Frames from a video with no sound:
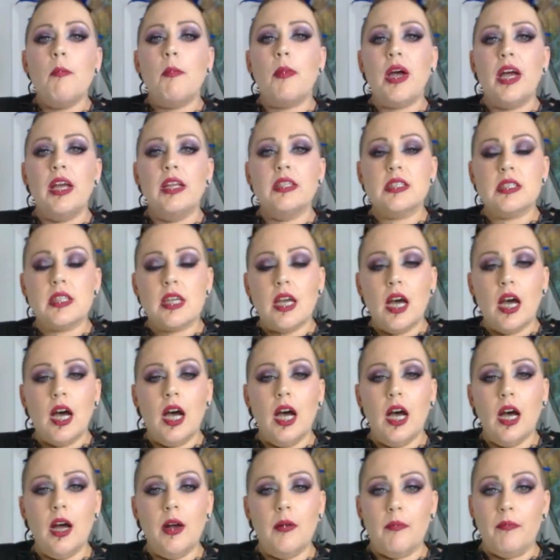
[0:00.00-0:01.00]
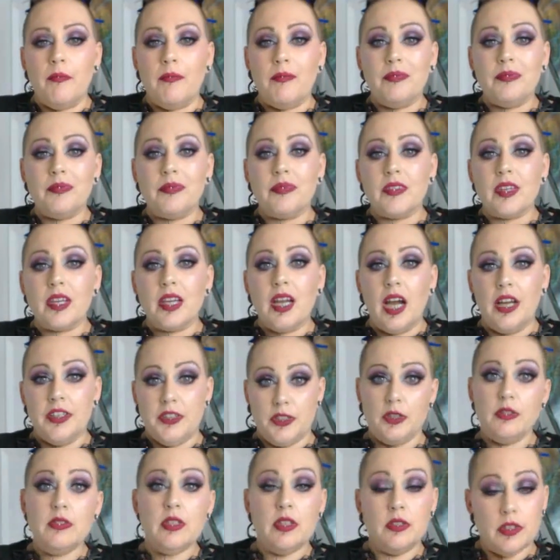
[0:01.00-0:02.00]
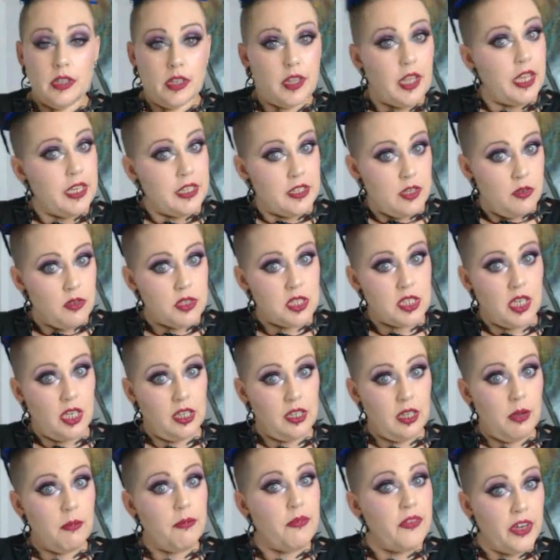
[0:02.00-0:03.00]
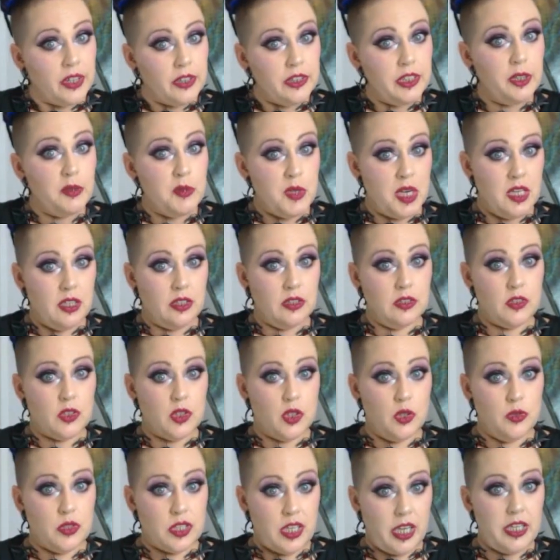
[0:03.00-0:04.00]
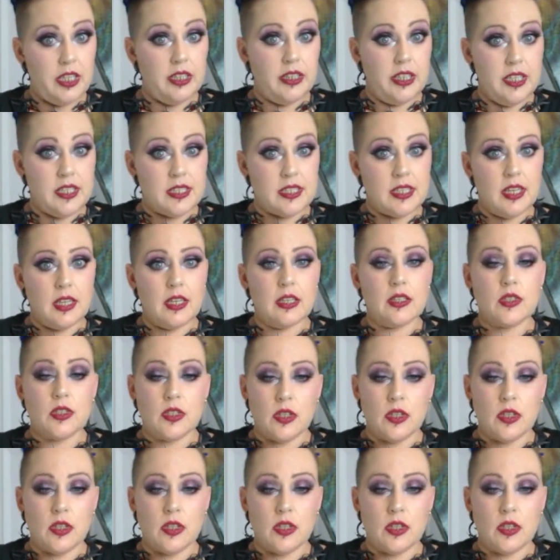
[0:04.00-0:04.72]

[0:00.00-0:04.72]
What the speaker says: But I do know that they do stand up fairly well to tight lacing,